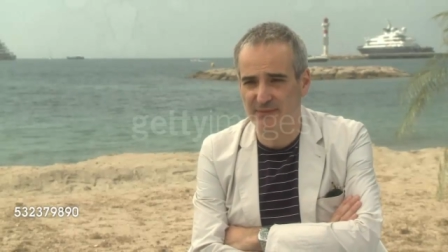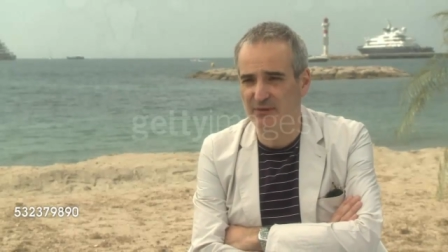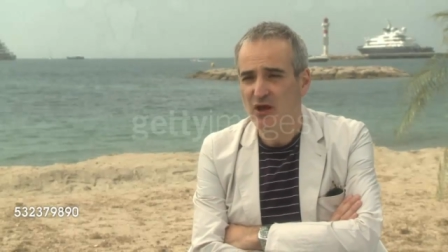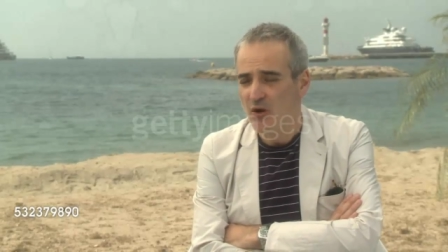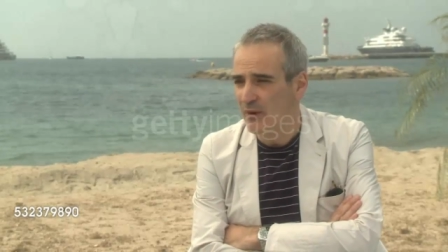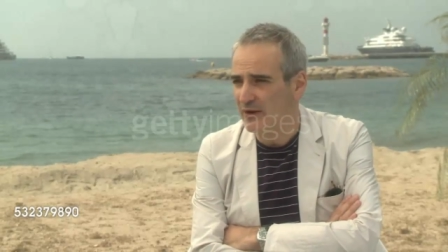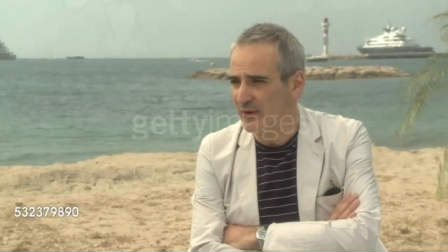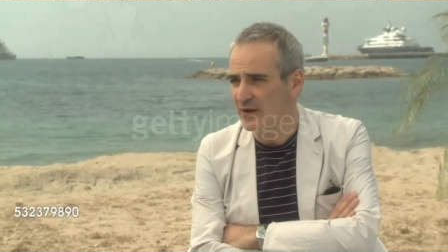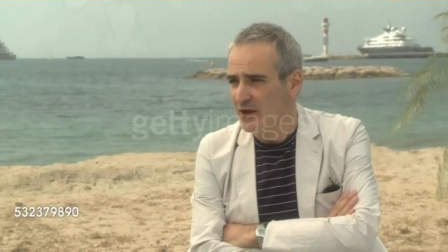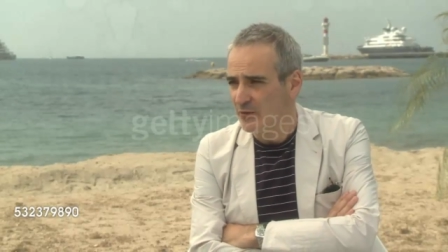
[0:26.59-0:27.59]
I mean,
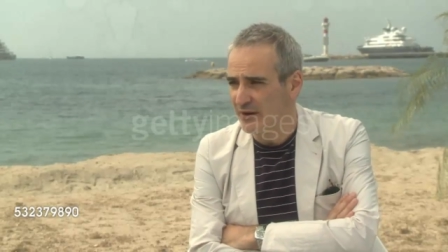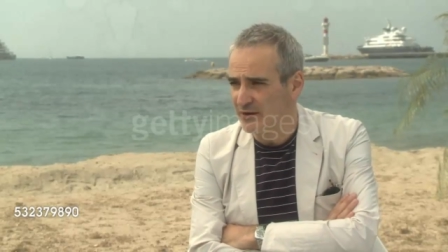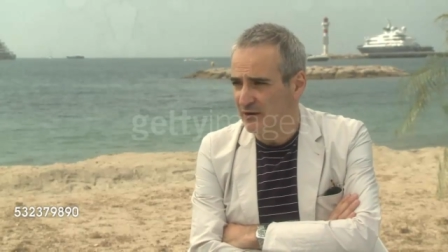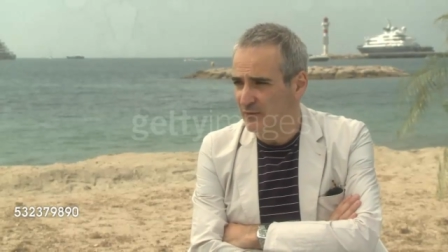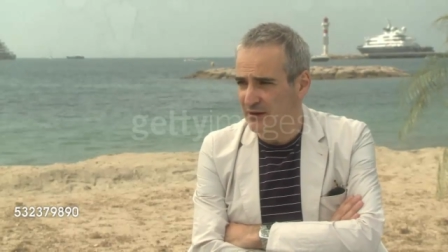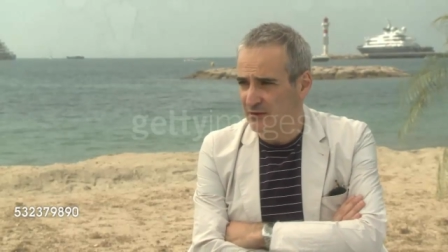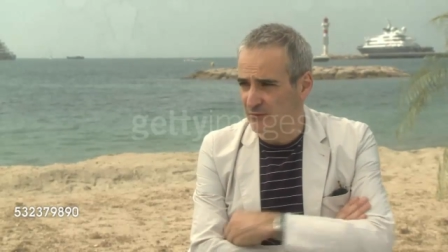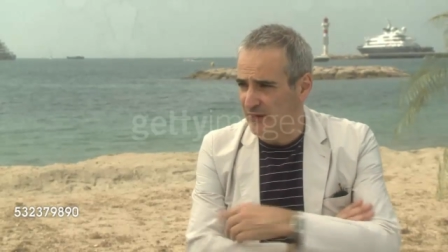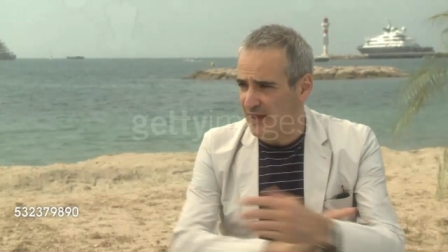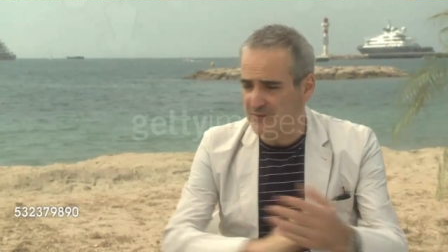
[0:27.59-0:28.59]

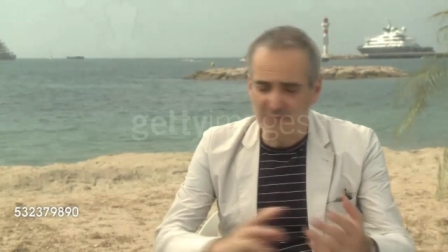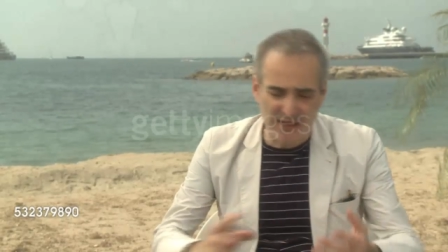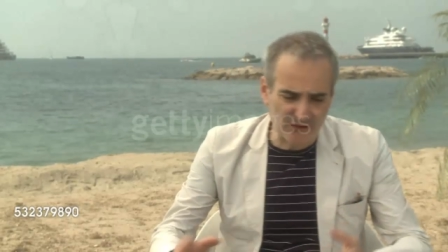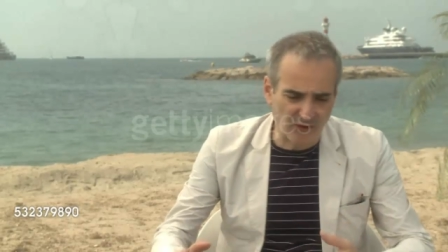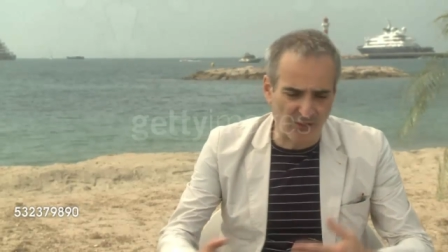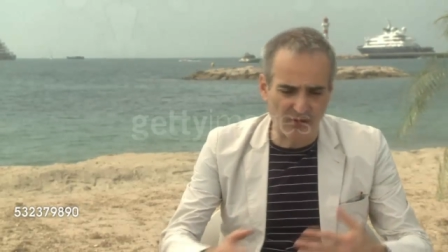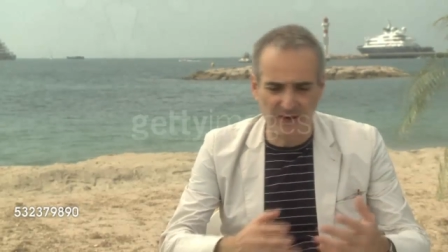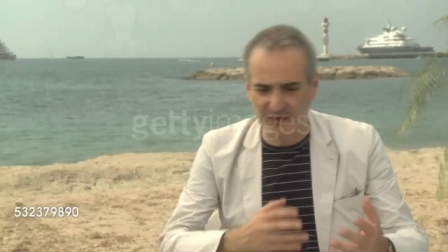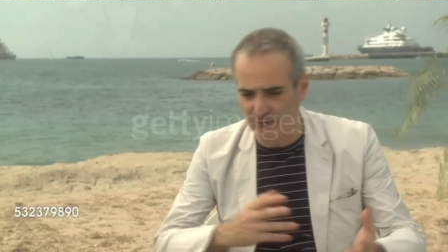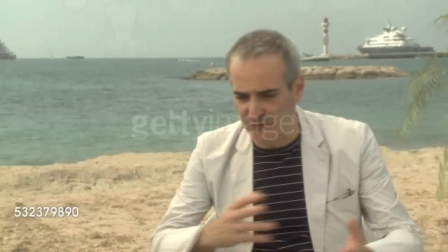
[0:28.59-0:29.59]
when I met her
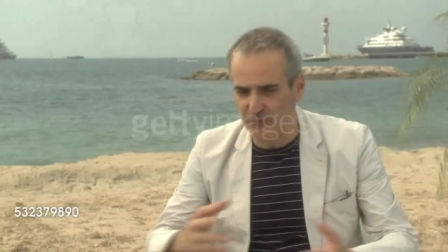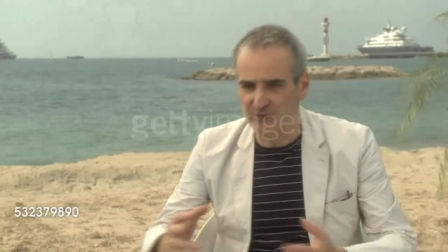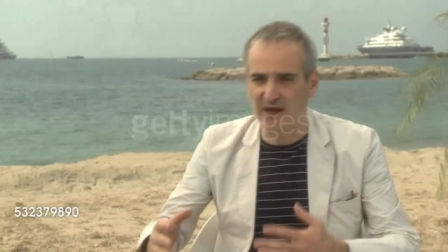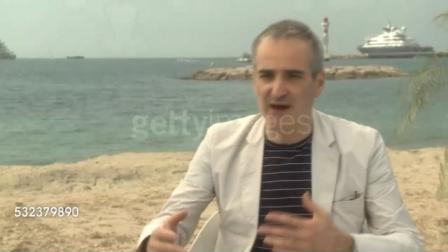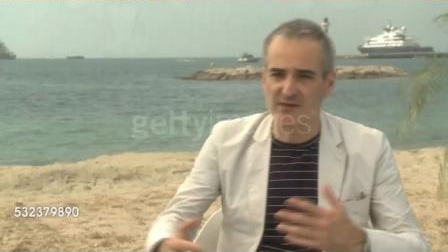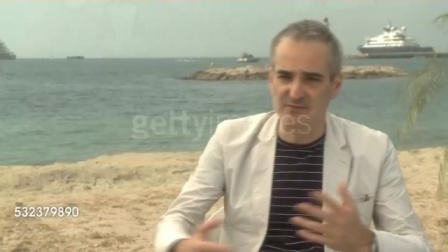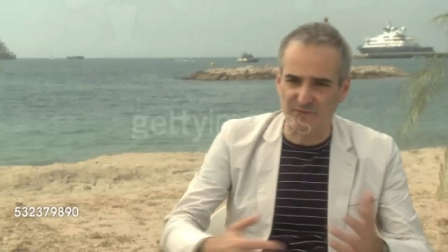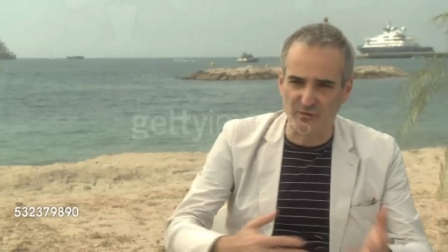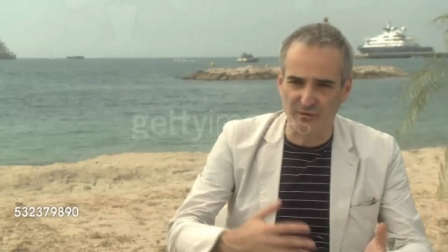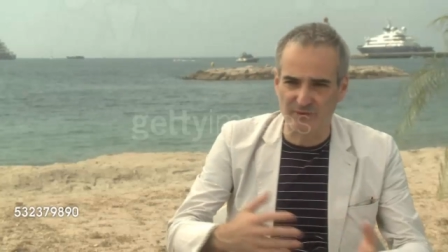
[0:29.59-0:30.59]
like a few times
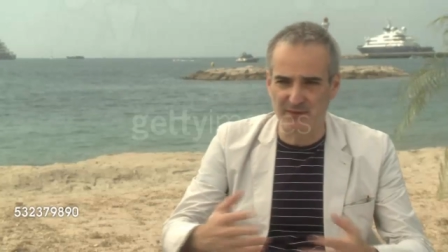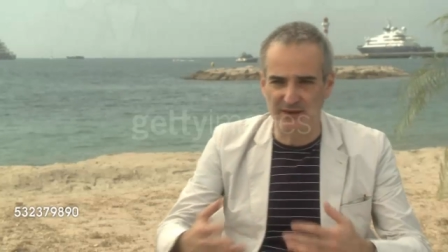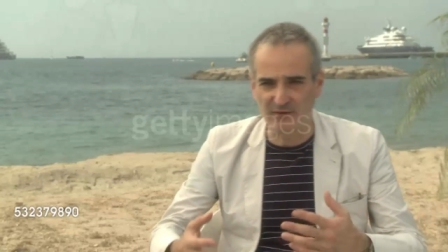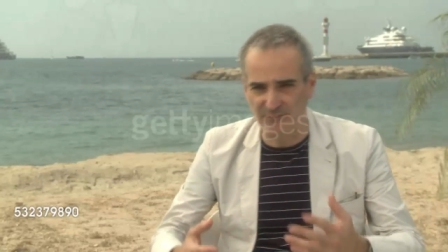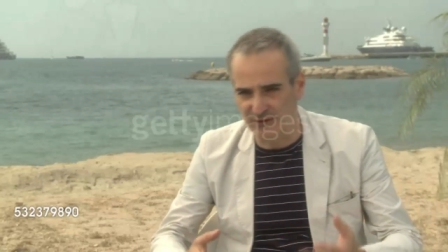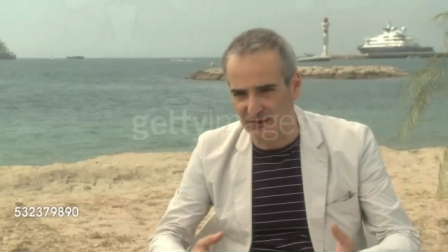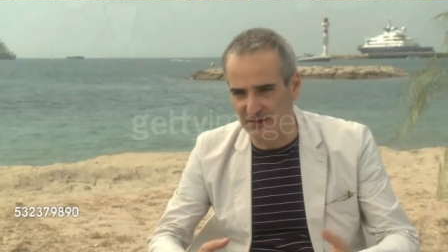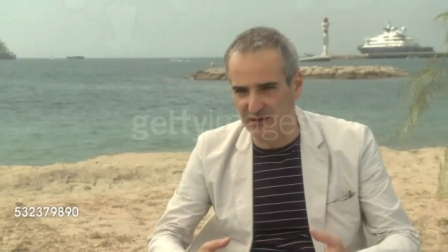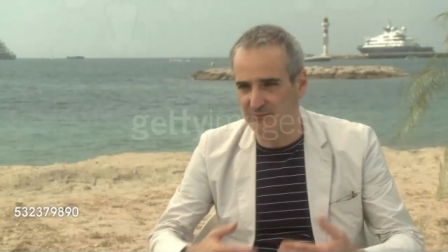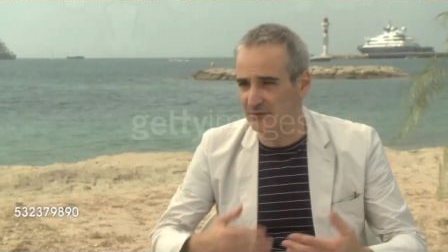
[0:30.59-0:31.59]
before we made the
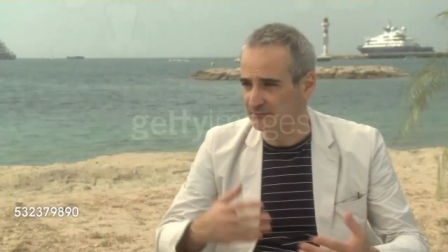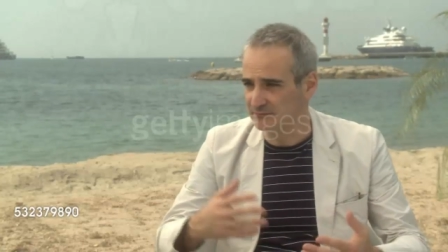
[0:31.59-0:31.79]
film,